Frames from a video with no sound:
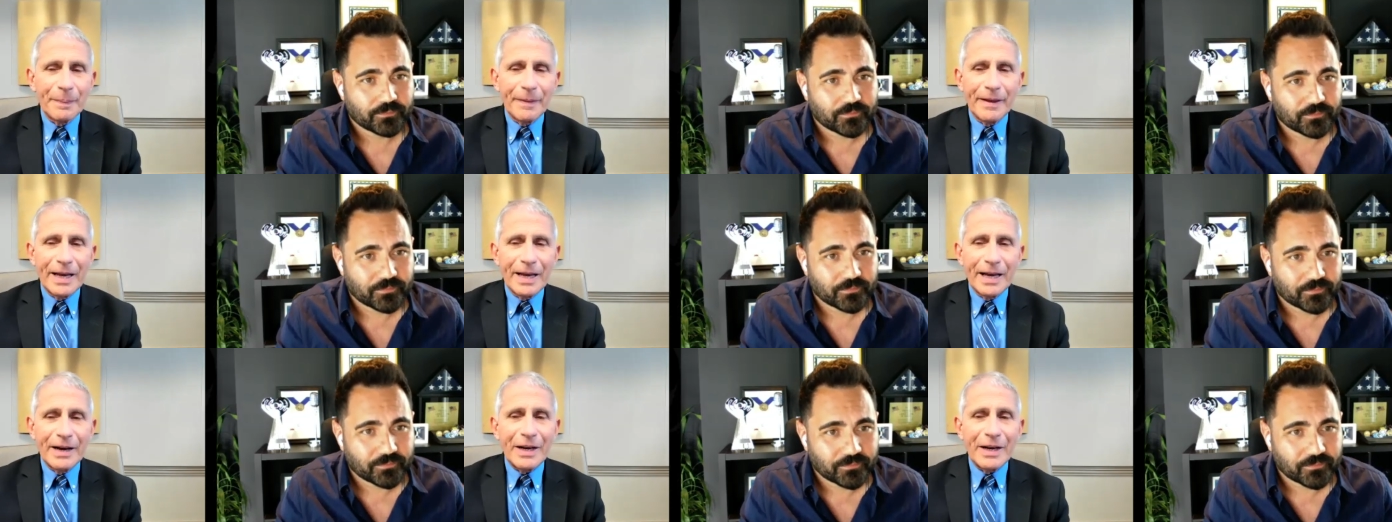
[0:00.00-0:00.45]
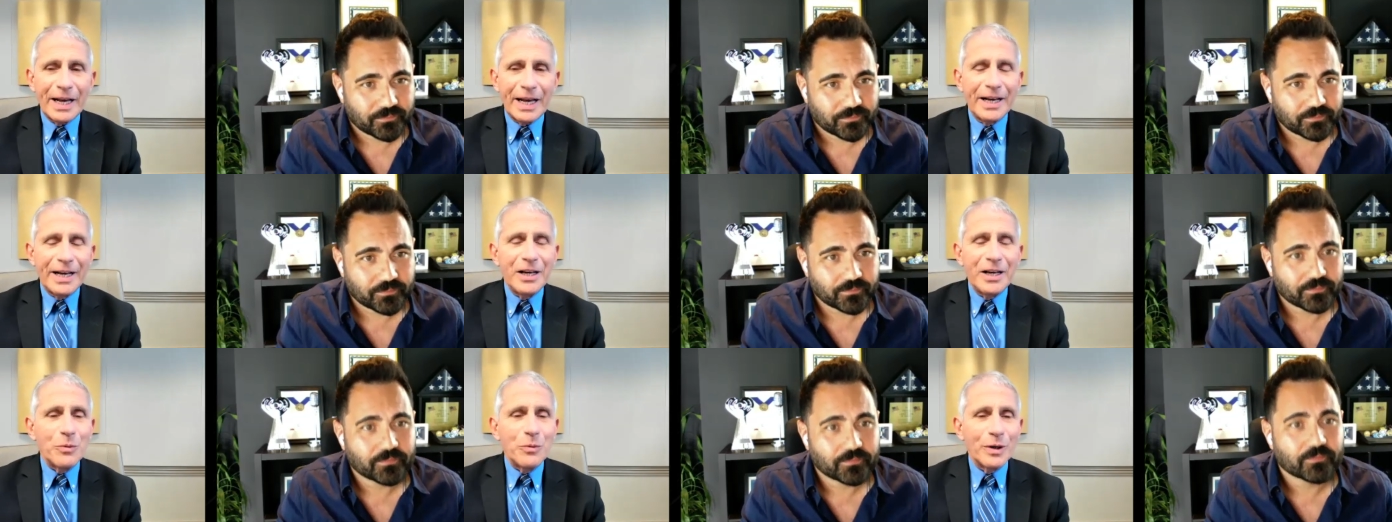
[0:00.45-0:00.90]
Speaker 1: A-
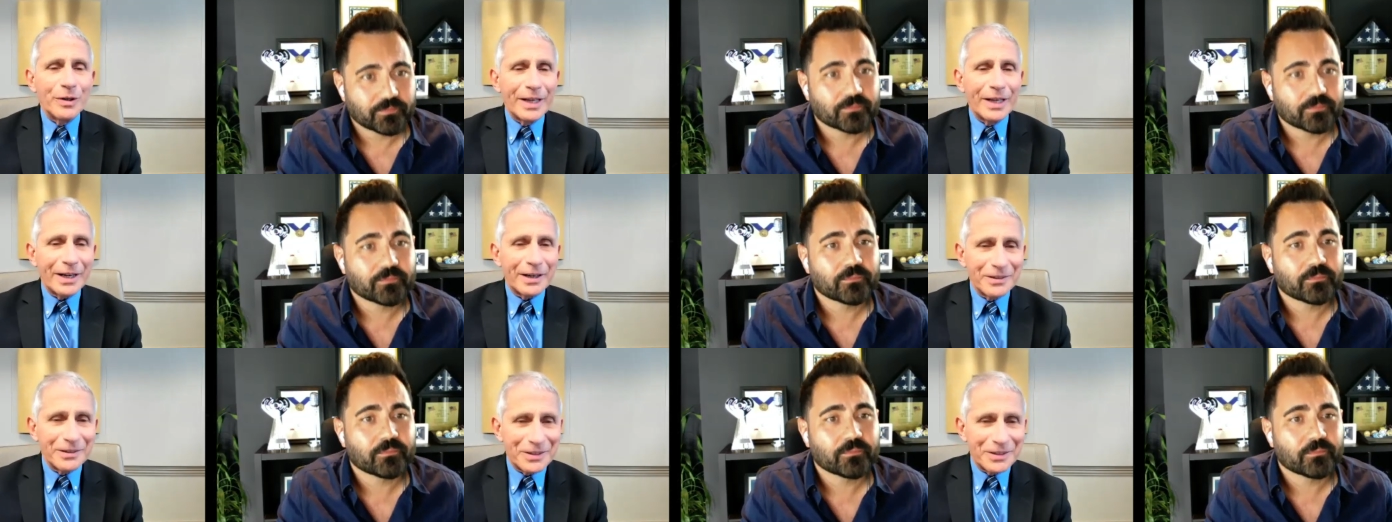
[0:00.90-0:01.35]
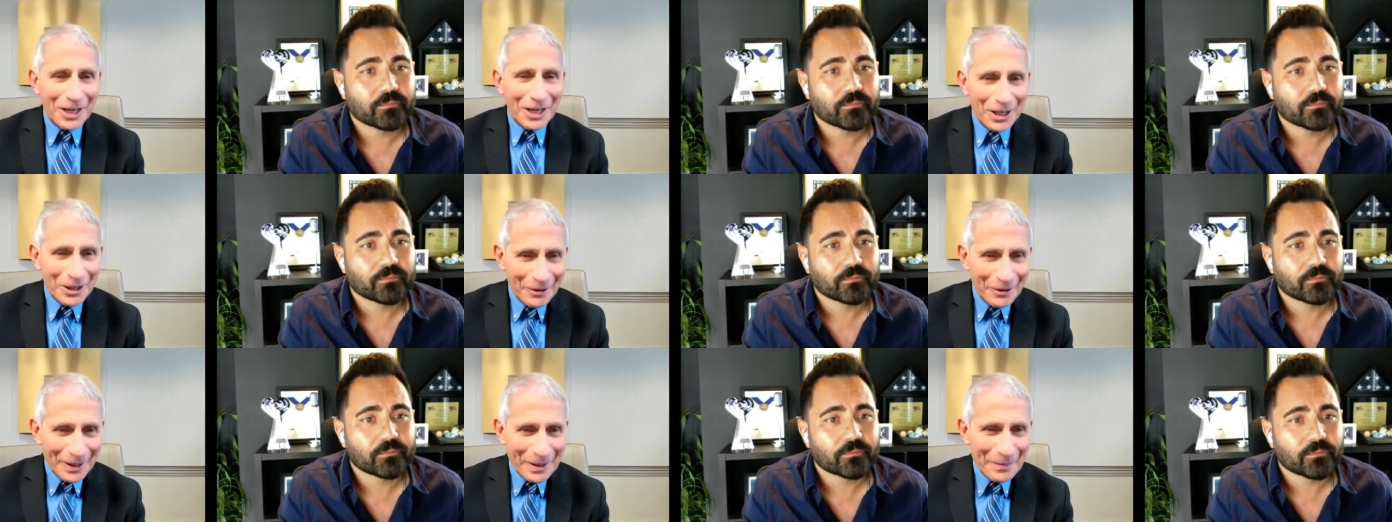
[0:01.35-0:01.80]
anyone that can
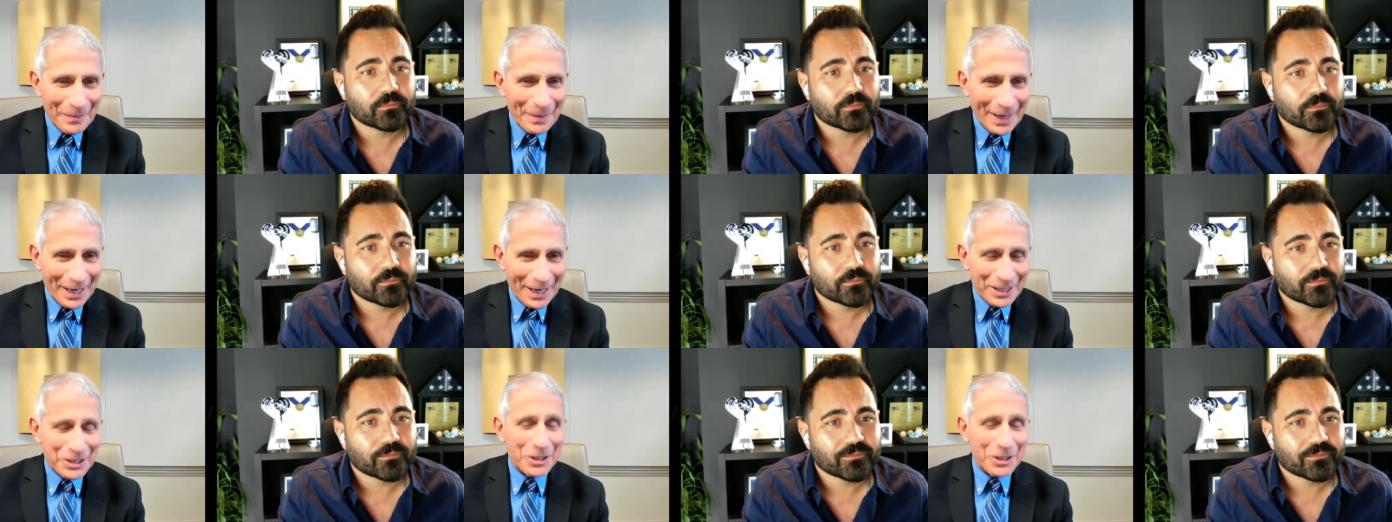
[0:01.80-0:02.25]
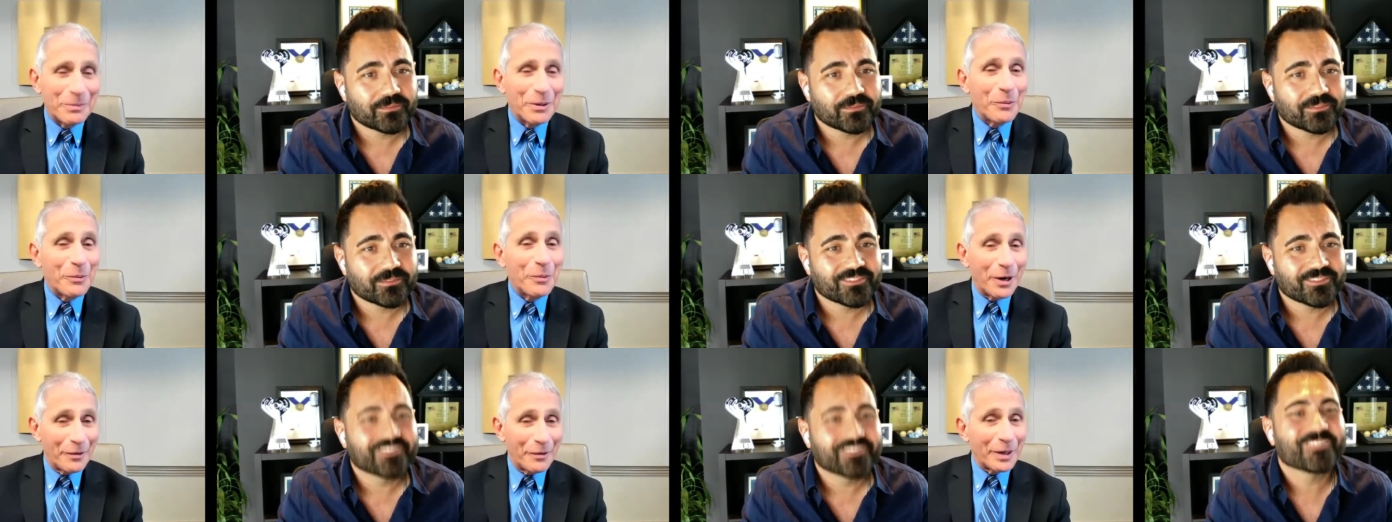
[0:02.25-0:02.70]
tolerate a mask should be
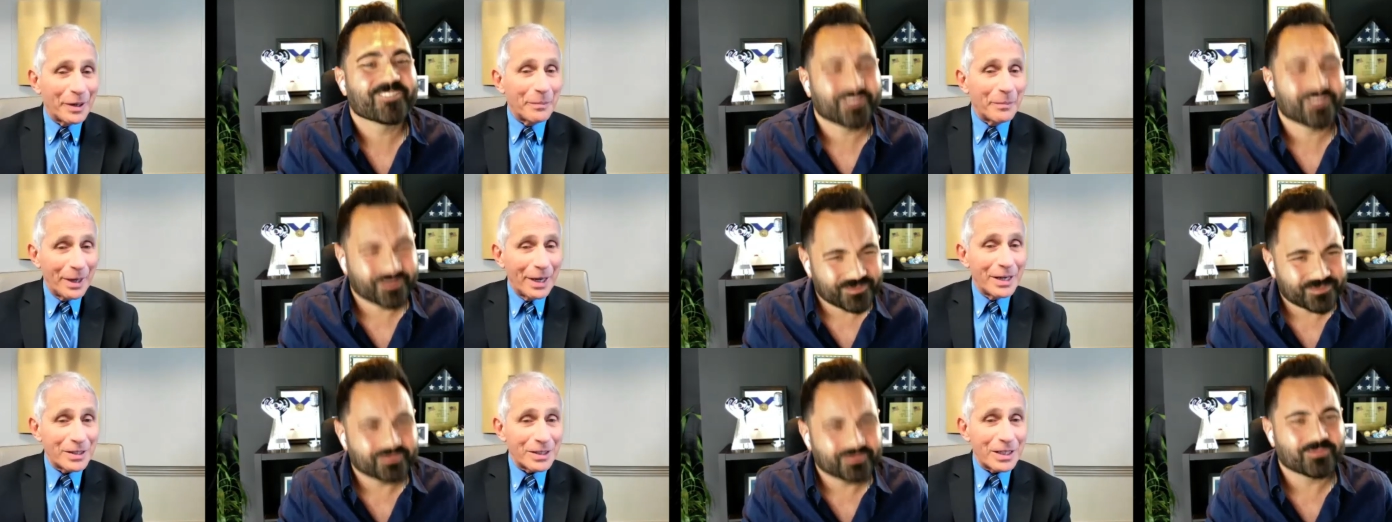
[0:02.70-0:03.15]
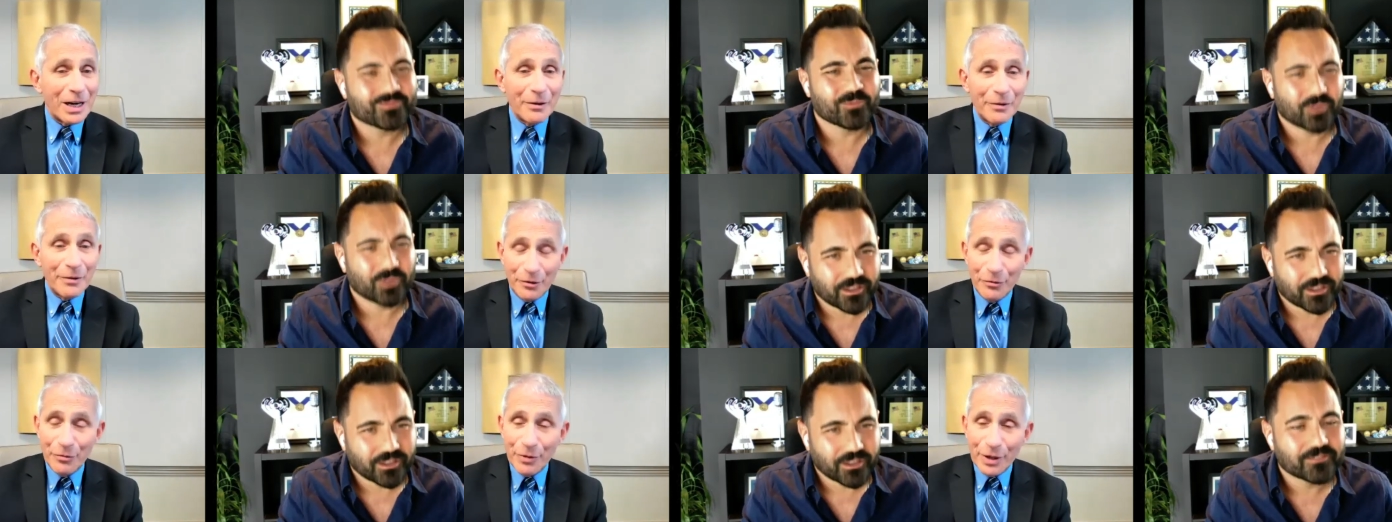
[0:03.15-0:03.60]
wearing a mask. I mean, it
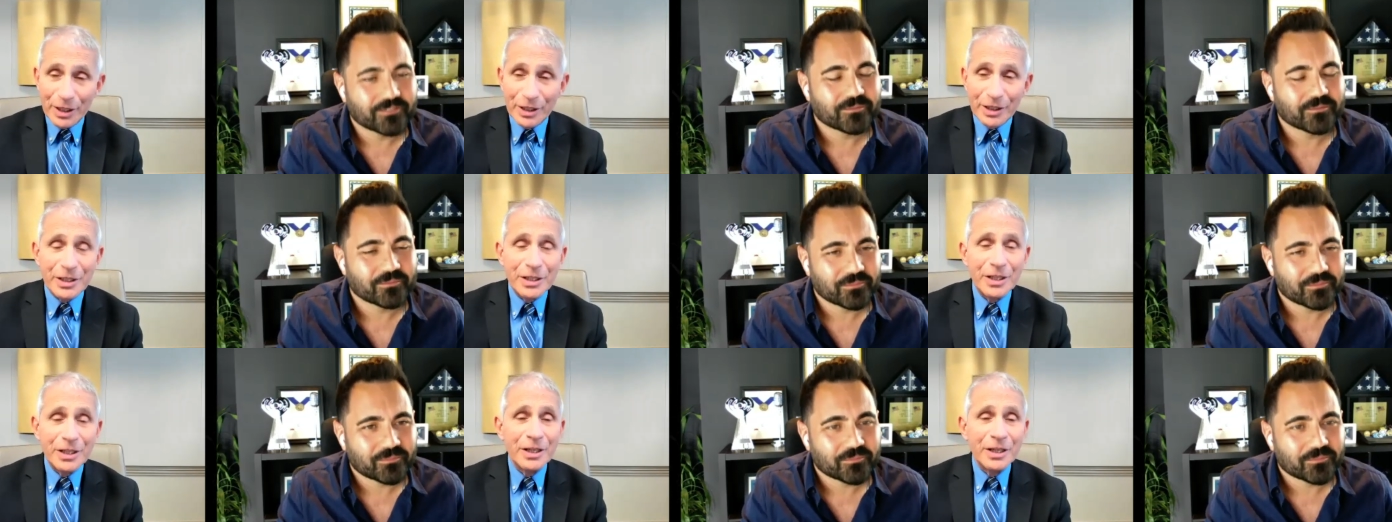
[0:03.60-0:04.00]
really